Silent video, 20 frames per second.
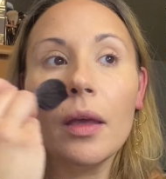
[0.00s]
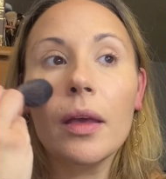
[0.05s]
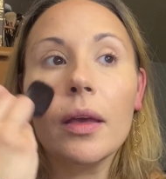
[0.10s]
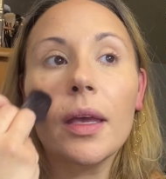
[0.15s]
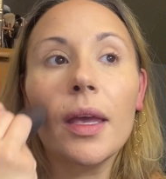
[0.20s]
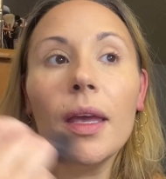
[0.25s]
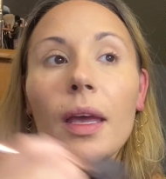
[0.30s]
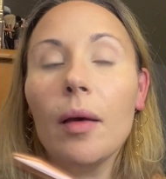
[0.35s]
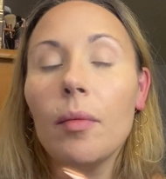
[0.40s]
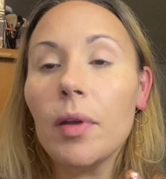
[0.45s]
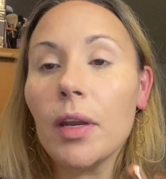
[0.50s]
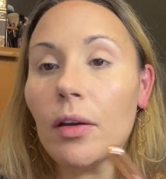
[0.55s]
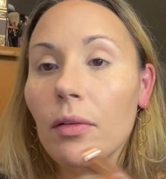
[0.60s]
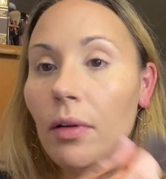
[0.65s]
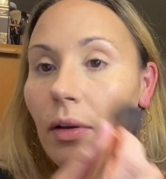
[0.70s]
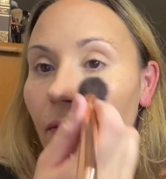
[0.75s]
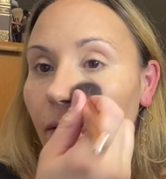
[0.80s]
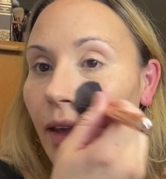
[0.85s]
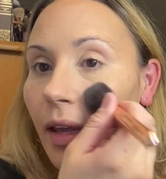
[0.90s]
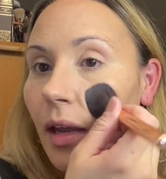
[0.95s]
Okay, I'm going to
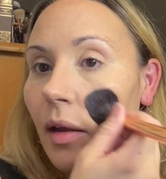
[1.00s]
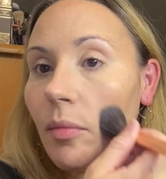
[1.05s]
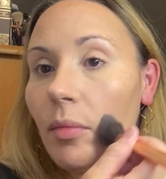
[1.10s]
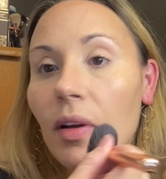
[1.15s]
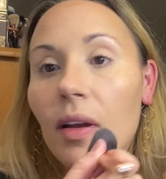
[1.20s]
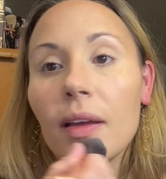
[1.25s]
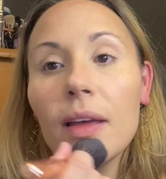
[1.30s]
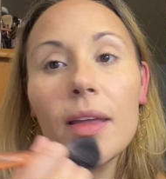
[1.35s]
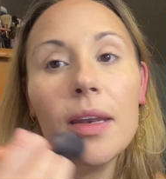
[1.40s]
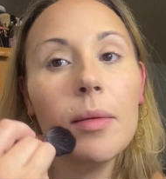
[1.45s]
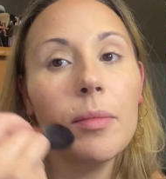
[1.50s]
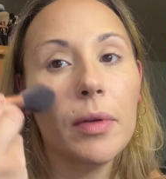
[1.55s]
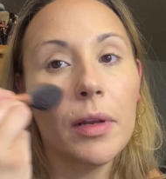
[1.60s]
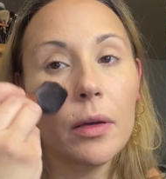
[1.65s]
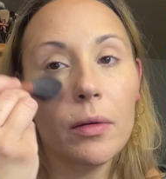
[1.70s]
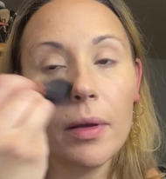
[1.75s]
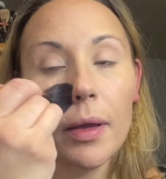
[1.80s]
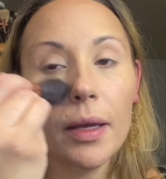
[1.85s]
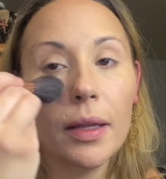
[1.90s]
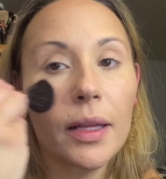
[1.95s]
go off camera and I'm going
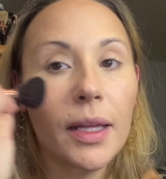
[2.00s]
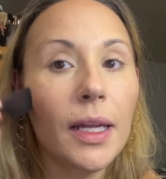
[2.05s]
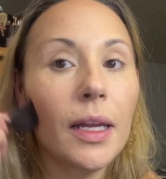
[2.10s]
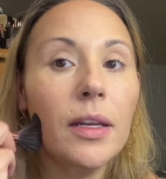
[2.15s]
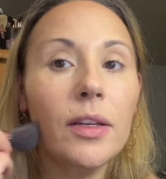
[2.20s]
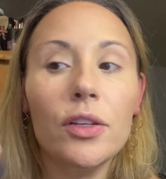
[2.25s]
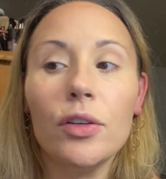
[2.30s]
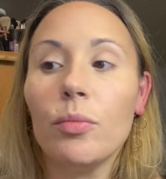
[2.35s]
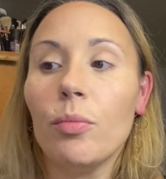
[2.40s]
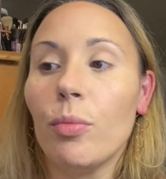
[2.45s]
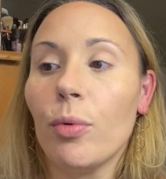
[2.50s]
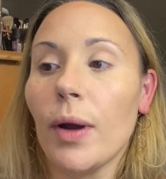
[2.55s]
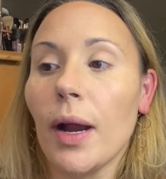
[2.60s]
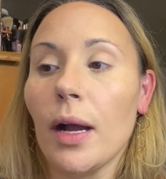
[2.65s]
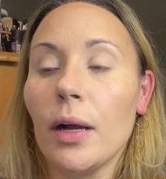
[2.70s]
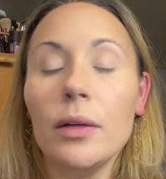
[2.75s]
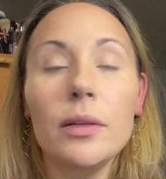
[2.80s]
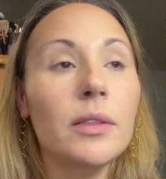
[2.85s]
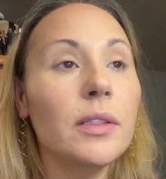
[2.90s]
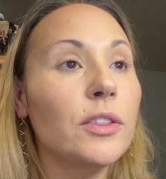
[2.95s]
to quickly do
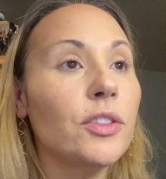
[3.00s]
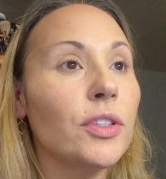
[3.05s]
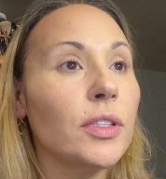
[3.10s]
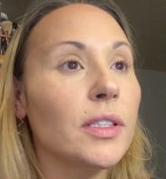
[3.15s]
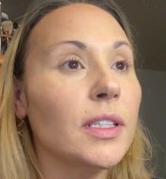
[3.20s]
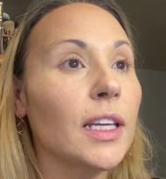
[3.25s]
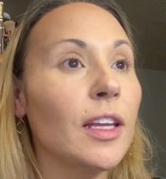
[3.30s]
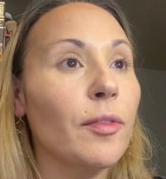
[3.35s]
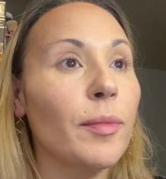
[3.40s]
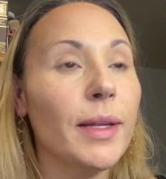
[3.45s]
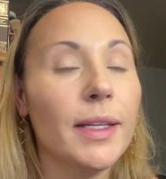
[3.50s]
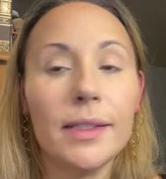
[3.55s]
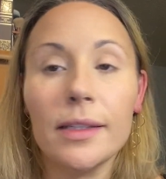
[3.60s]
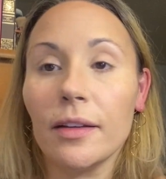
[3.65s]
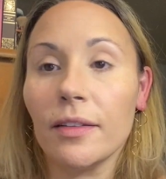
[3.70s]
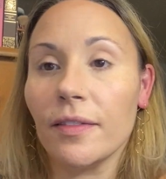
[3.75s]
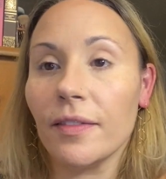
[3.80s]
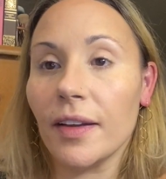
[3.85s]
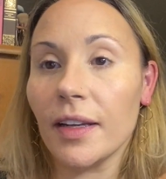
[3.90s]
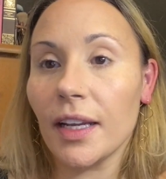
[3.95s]
brows just to give
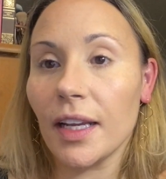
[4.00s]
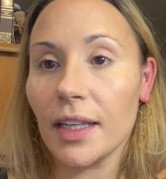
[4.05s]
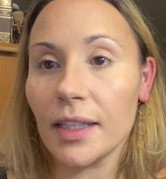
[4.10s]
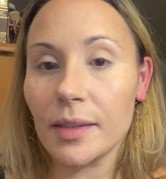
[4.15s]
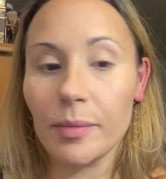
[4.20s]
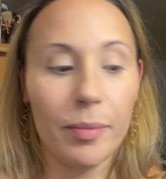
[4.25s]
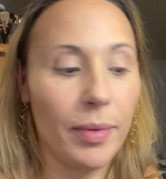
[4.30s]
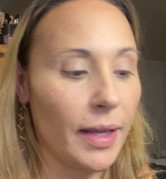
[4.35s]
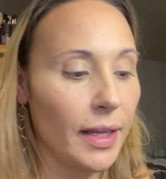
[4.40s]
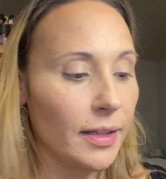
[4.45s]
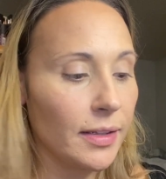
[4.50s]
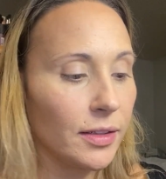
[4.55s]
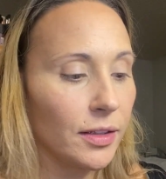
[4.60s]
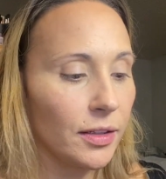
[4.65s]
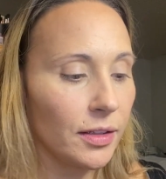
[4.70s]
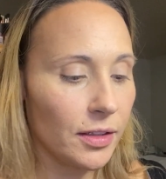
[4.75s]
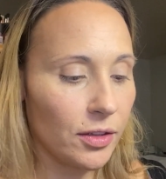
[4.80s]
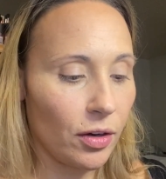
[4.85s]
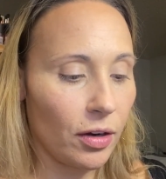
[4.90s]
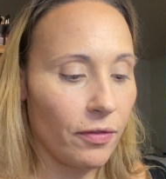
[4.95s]
myself a nice base
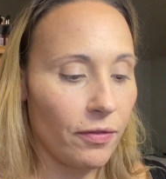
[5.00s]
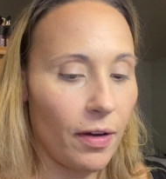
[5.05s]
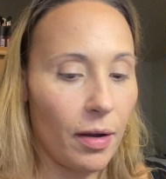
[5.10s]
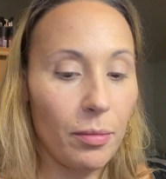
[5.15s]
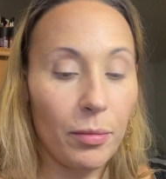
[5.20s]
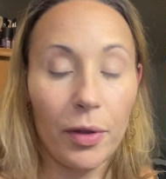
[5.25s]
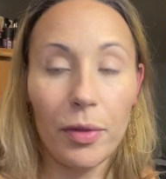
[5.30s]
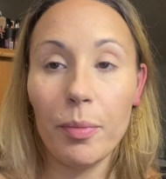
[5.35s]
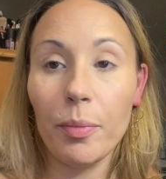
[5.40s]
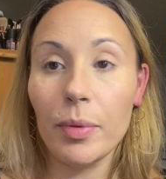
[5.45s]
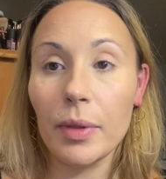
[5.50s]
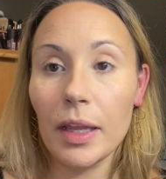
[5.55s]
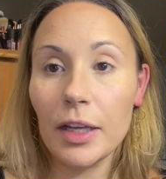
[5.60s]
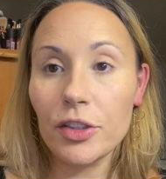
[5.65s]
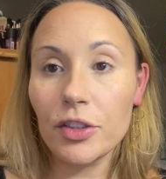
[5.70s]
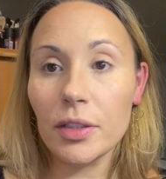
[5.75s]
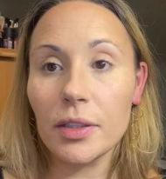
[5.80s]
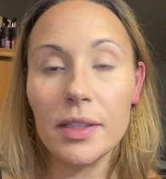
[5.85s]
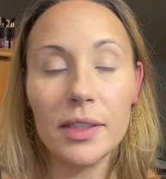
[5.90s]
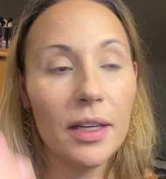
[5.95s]
to start from with
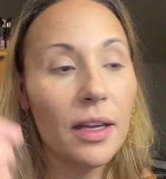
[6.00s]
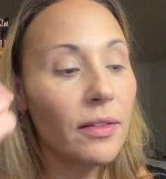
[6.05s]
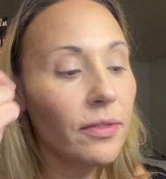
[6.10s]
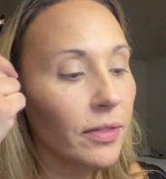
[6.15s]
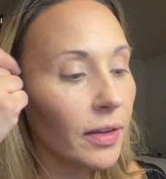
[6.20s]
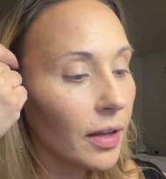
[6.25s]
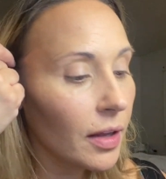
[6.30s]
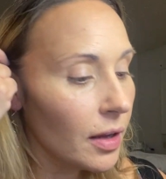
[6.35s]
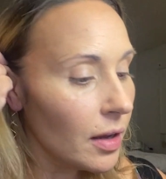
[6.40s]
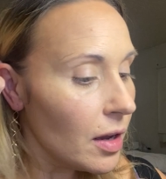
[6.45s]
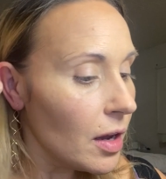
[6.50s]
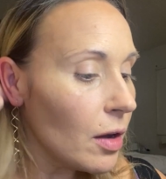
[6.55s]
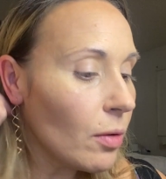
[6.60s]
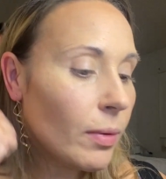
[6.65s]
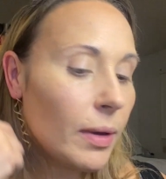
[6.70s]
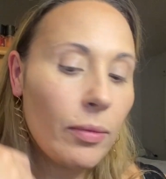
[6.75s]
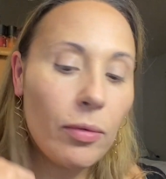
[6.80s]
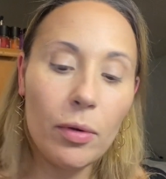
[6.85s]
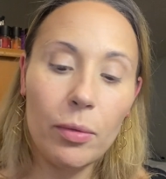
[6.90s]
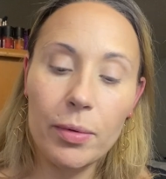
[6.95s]
blush and stuff.
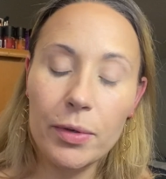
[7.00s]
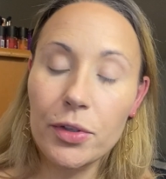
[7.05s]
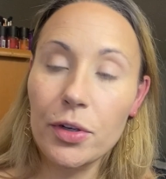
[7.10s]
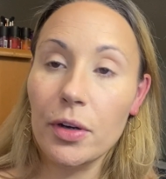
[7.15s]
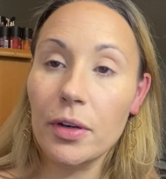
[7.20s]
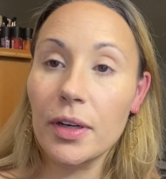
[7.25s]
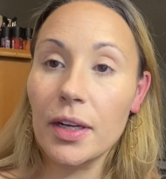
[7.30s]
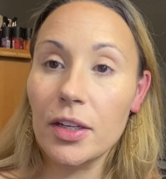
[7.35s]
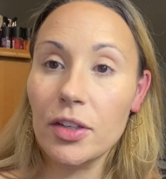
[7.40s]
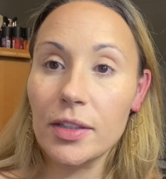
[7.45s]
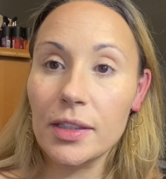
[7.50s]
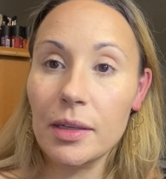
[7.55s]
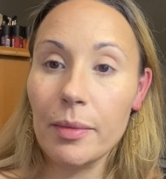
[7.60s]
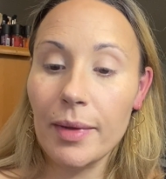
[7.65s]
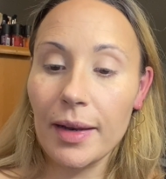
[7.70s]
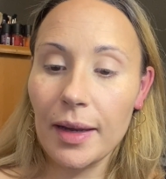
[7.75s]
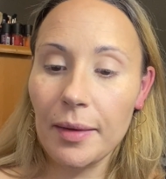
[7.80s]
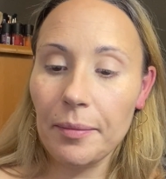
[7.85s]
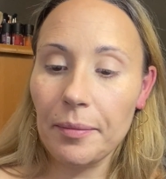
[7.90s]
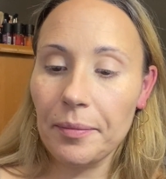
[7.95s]
We will return in just a
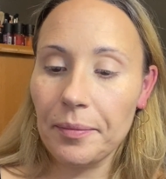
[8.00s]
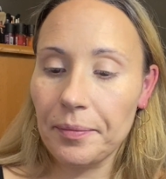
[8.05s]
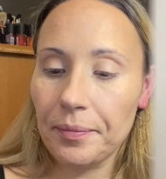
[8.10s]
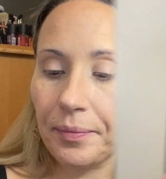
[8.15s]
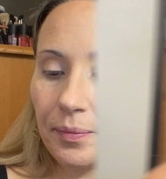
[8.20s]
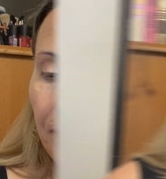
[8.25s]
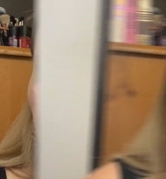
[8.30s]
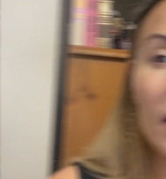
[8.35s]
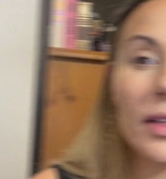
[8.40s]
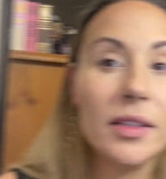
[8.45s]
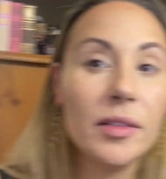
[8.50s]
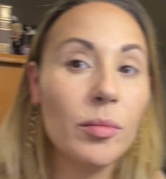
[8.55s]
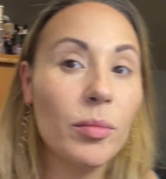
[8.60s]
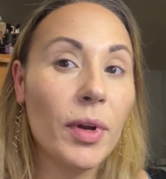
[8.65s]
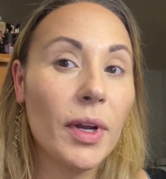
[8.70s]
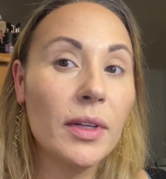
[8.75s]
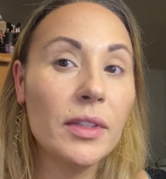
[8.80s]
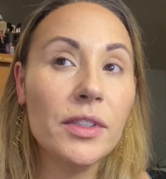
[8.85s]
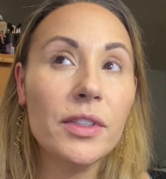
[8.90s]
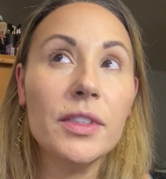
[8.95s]
minute. Okay, so
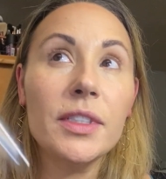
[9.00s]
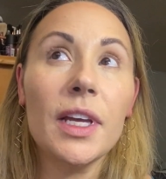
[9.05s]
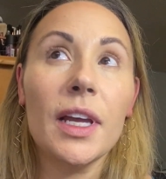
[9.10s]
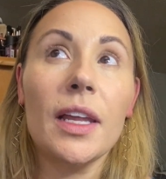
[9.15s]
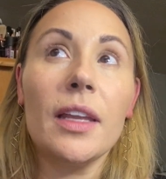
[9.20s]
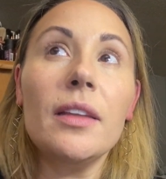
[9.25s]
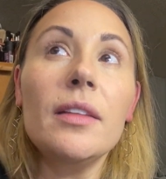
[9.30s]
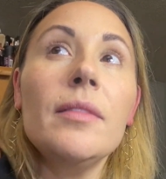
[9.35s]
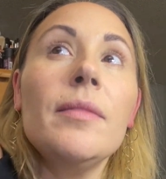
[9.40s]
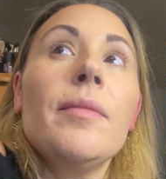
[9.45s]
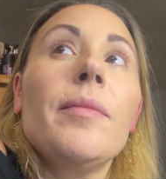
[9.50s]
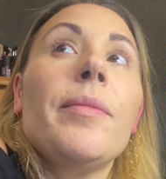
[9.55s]
brows are done.